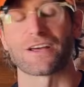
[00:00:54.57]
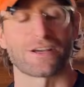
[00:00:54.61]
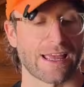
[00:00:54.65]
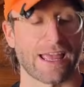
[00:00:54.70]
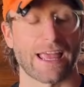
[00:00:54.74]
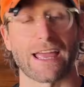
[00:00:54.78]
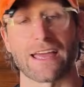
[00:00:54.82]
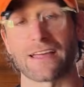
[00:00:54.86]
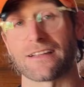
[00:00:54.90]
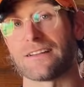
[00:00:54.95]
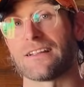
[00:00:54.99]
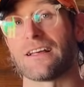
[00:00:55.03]

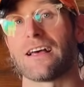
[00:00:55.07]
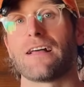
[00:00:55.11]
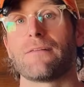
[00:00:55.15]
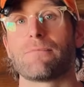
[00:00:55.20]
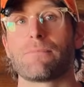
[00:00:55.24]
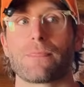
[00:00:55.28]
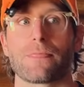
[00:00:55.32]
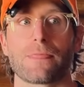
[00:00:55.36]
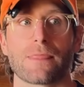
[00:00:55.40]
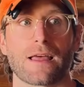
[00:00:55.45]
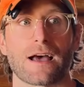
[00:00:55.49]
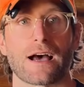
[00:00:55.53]
And
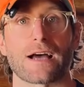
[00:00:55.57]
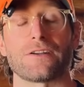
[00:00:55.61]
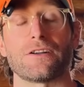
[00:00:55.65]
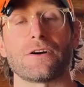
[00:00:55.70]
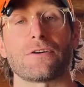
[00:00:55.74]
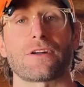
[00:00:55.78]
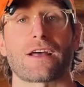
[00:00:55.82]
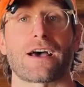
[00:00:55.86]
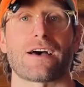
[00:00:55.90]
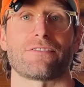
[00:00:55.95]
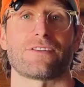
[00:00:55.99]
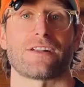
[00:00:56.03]
I
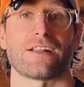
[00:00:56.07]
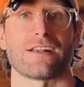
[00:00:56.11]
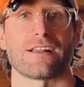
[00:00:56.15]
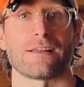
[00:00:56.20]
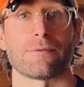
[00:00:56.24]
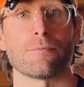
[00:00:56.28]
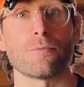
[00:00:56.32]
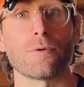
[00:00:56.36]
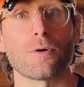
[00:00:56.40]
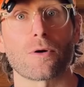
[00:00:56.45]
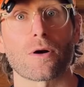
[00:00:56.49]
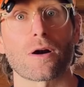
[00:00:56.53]
don't have it
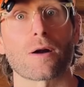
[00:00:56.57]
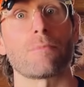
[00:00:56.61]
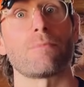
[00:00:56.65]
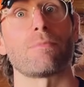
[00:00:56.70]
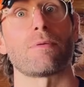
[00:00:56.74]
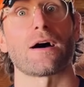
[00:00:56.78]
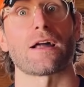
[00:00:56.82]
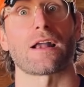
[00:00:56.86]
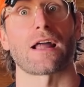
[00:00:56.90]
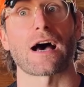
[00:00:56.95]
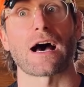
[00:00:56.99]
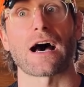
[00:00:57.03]
anymore,
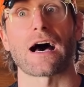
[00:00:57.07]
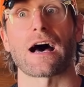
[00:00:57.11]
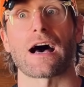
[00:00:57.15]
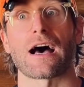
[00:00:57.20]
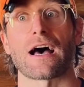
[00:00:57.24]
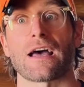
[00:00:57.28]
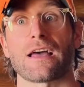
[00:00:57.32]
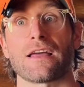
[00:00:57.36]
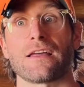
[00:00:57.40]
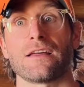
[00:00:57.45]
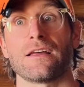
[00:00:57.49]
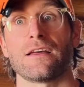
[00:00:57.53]
but
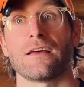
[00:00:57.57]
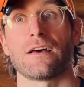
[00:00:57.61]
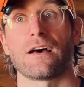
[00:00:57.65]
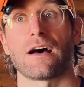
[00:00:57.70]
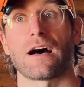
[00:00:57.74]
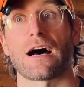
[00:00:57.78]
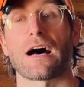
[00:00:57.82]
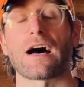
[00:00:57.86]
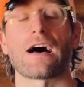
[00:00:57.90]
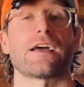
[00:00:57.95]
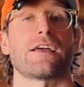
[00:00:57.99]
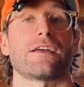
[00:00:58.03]
I
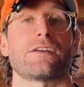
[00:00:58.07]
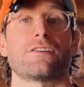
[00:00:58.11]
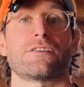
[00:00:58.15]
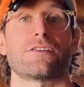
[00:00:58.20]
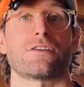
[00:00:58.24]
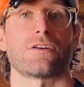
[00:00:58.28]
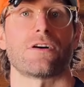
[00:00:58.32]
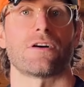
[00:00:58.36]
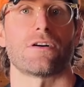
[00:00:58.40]
hiked